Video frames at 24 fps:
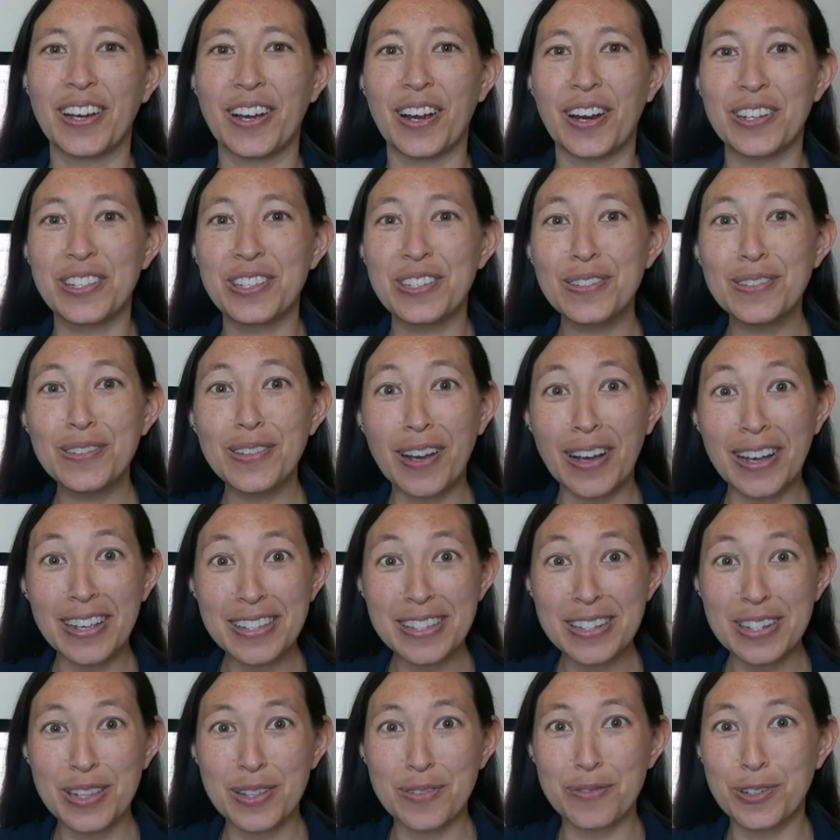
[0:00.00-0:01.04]
Are you
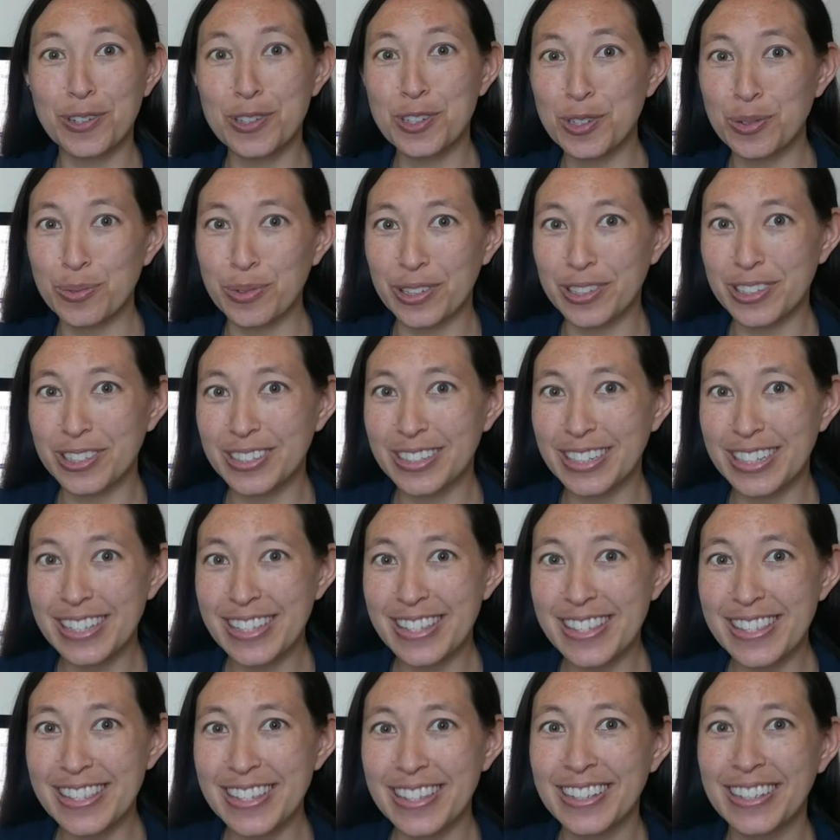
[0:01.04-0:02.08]
lost in the virtual
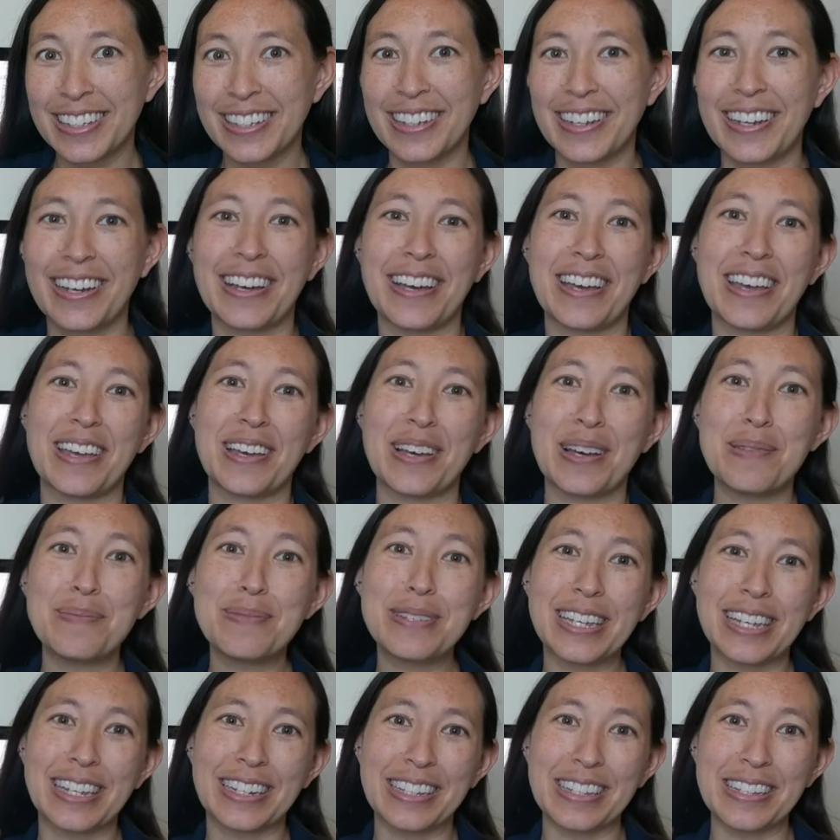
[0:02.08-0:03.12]
wilderness? Hi, I'm
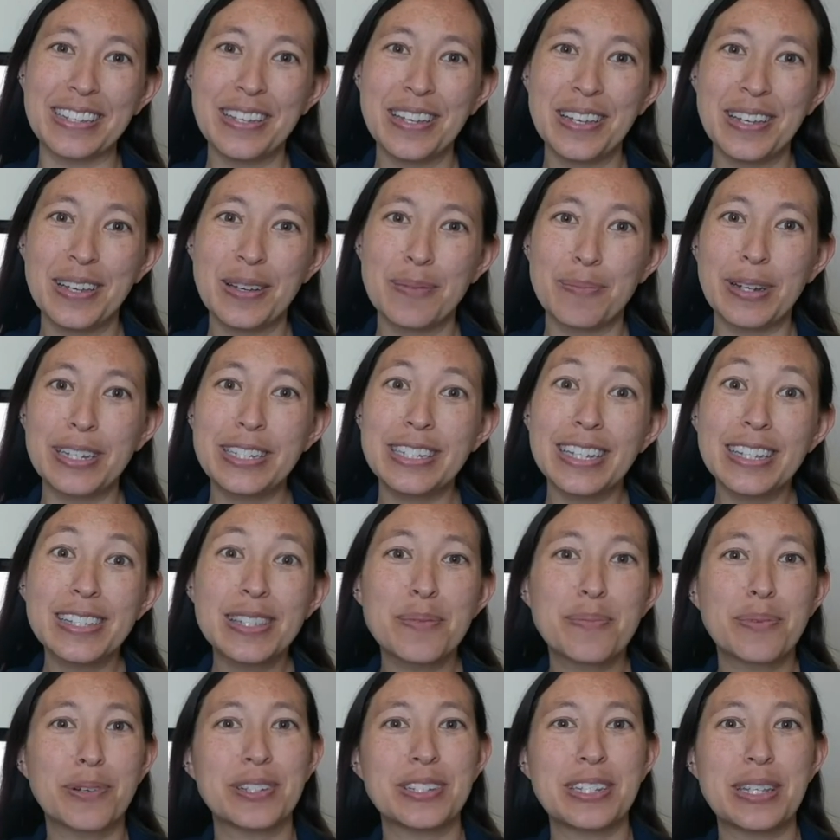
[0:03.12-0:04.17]
Danny. My tech
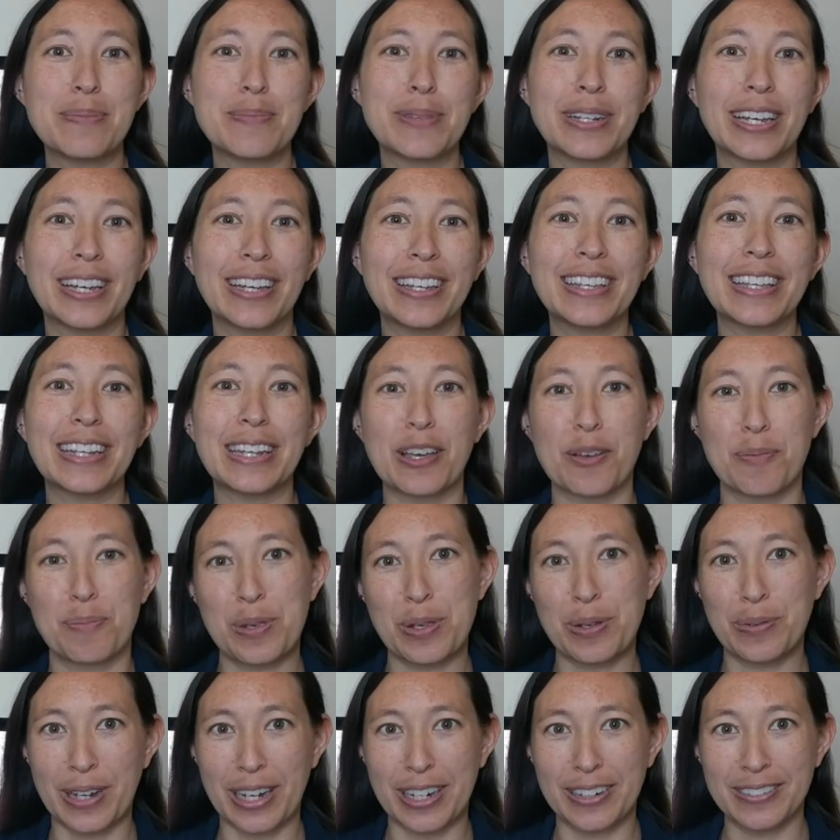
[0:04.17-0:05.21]
support team and I can help
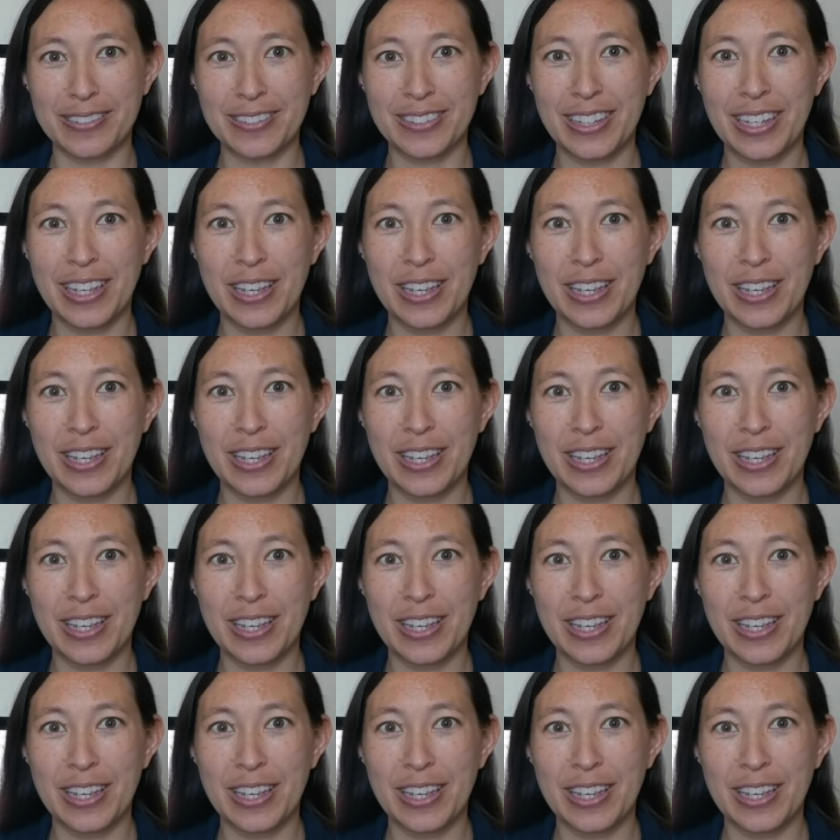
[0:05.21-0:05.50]
you out.